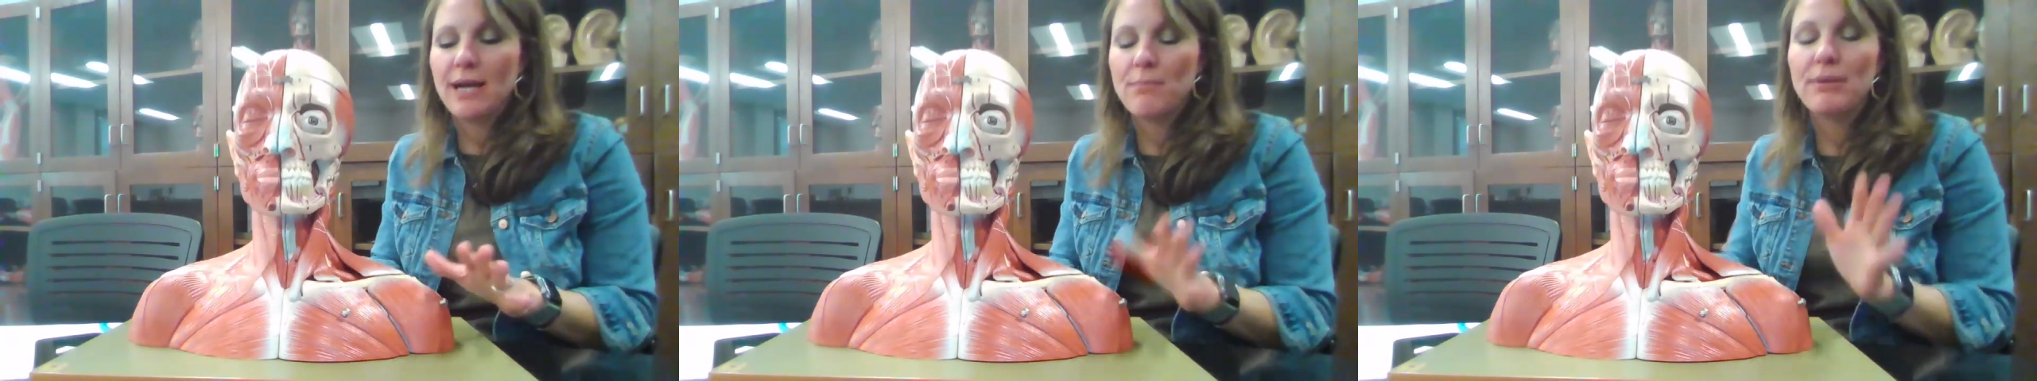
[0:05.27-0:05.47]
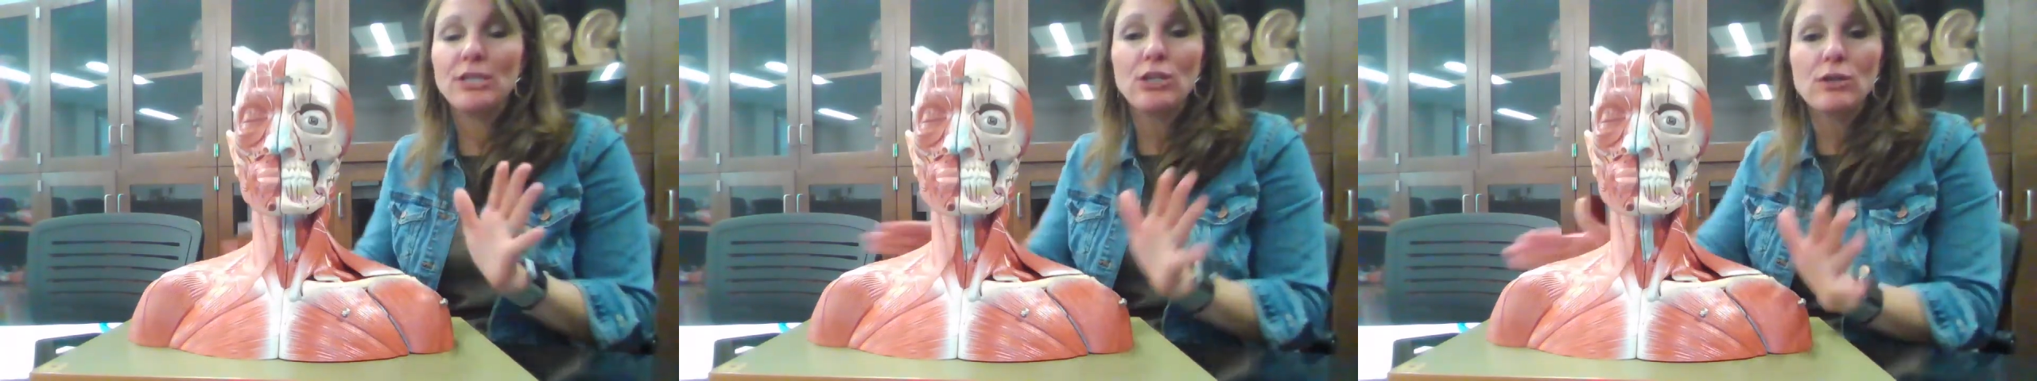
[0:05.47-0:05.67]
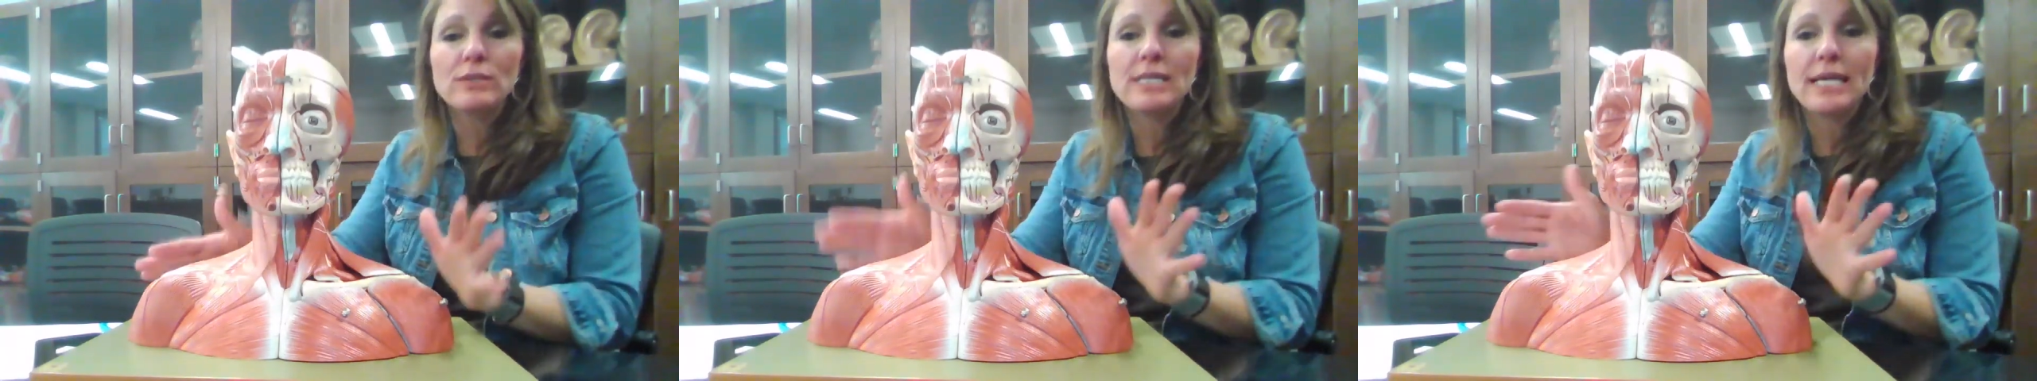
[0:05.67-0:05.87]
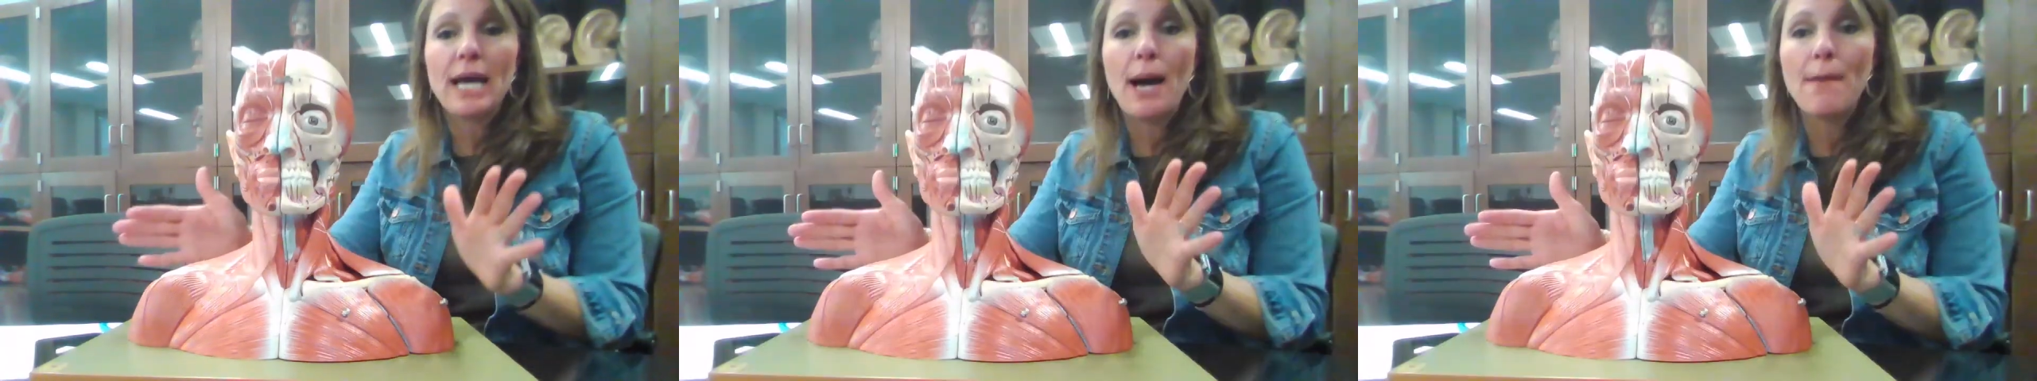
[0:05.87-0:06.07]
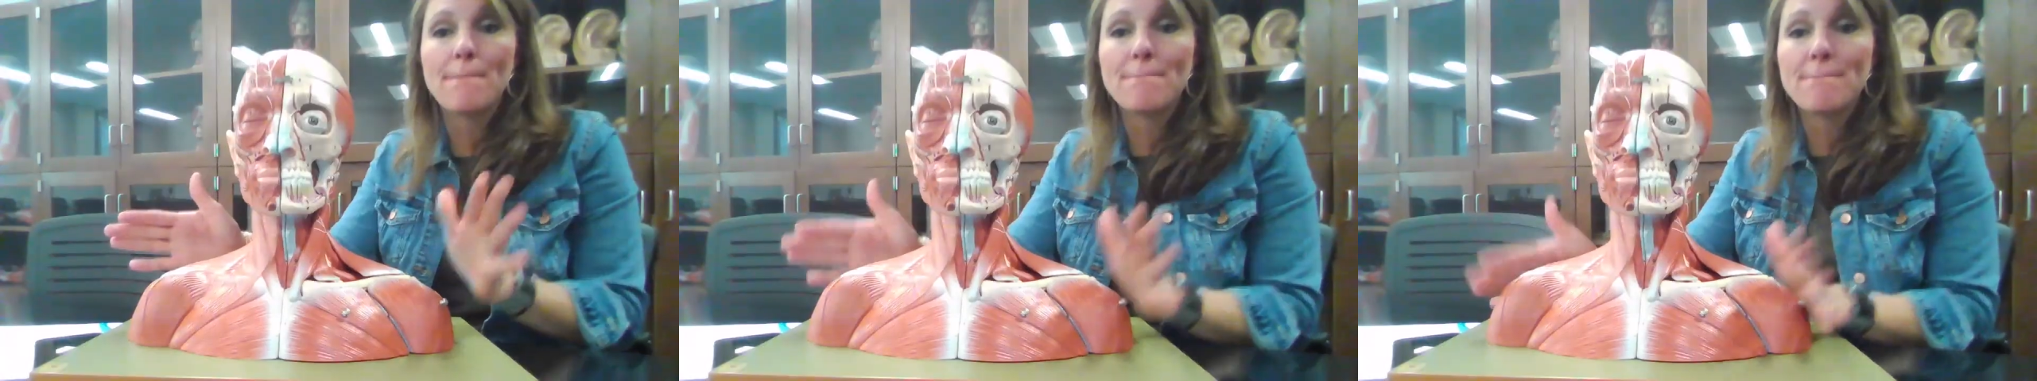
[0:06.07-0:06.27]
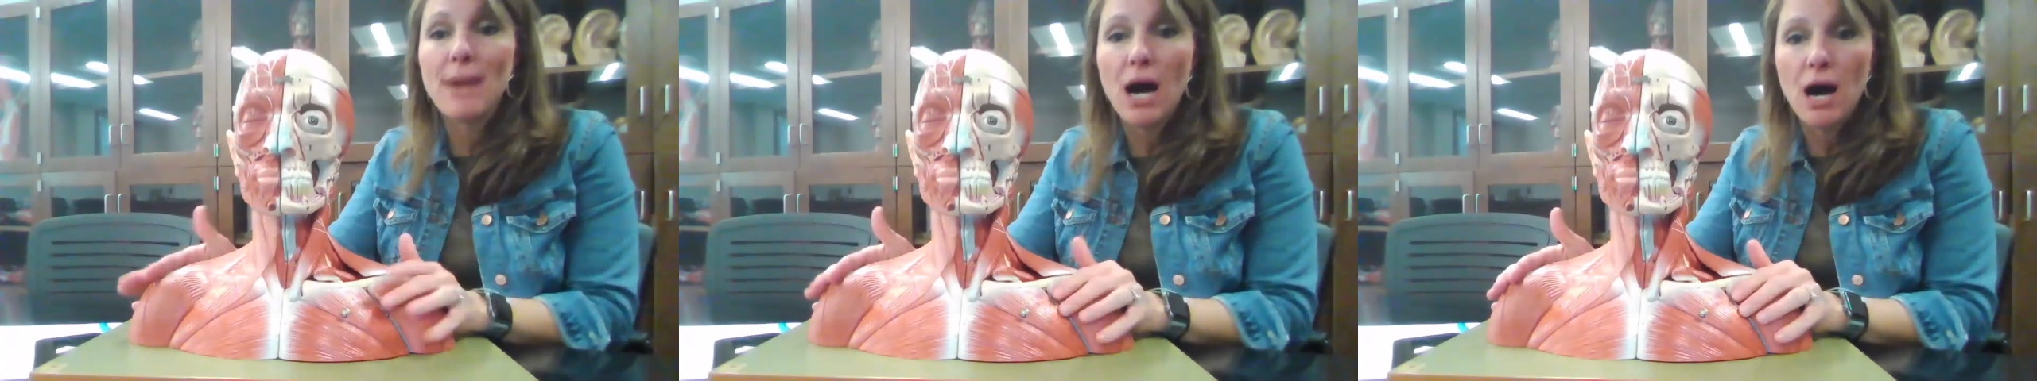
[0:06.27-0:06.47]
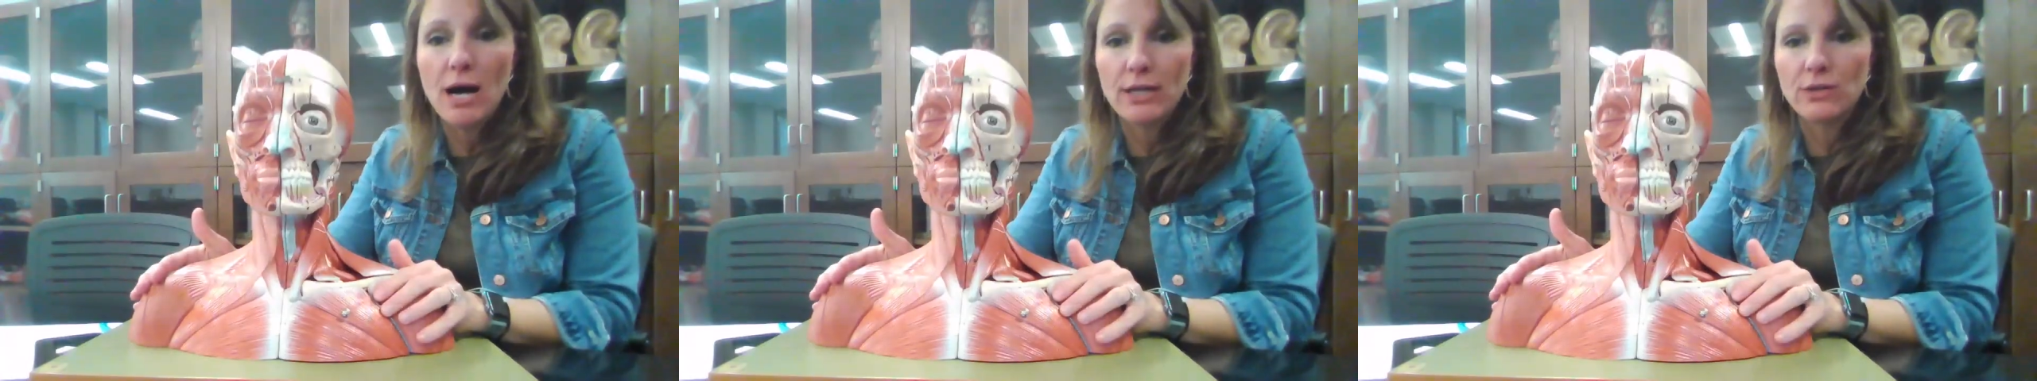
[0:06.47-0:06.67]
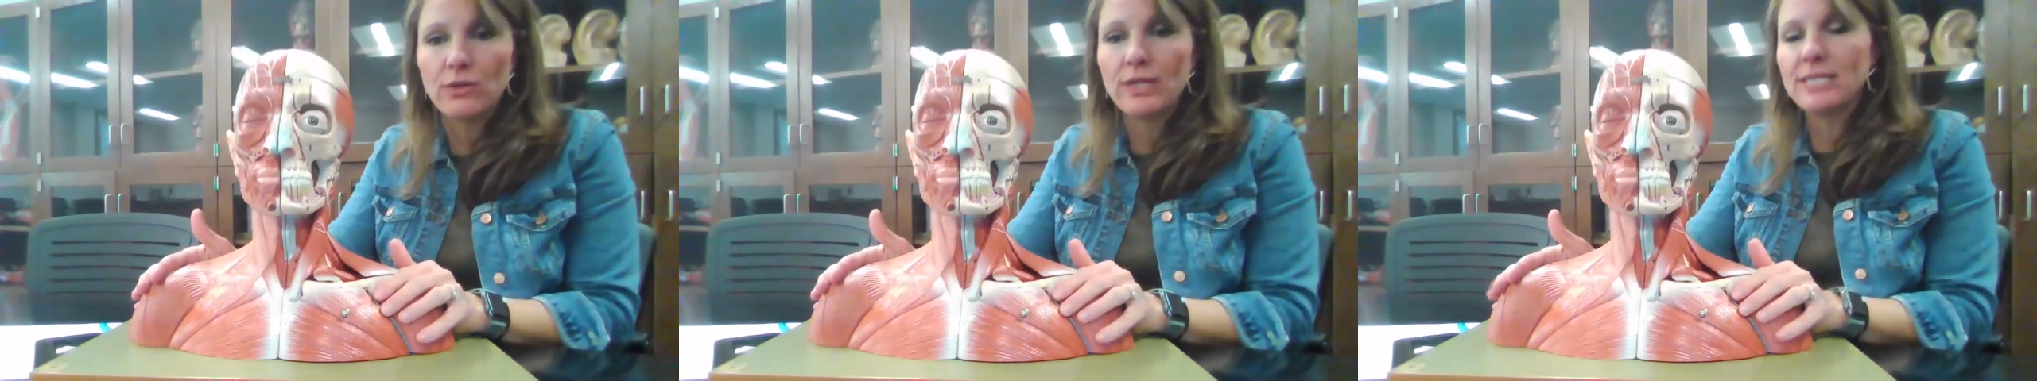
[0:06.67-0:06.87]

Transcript: but using a model.